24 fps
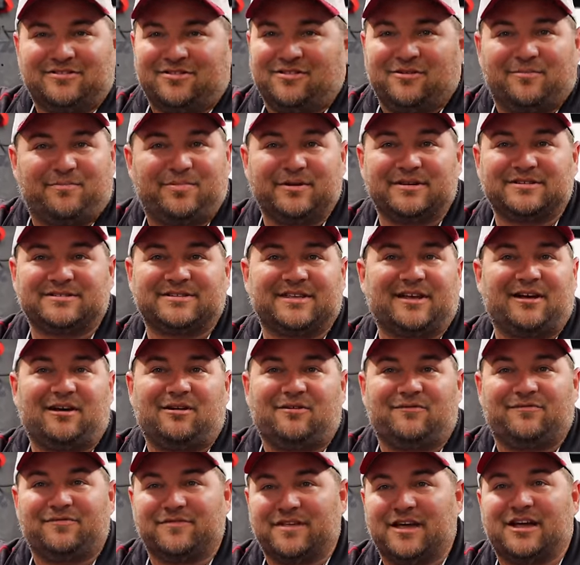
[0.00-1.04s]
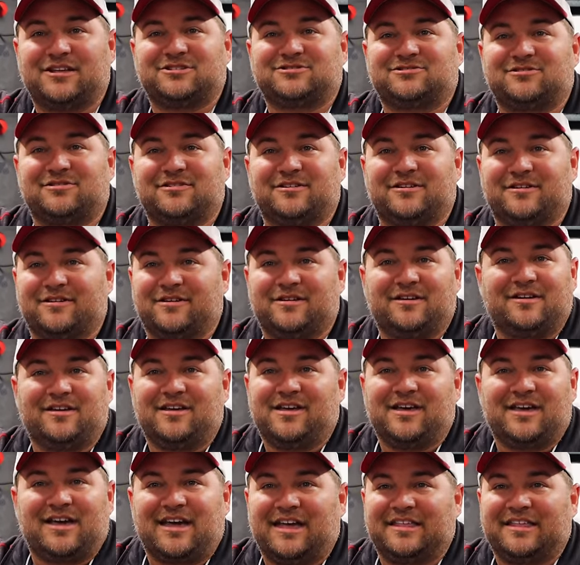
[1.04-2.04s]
they're pissed off naturally. Oh yeah.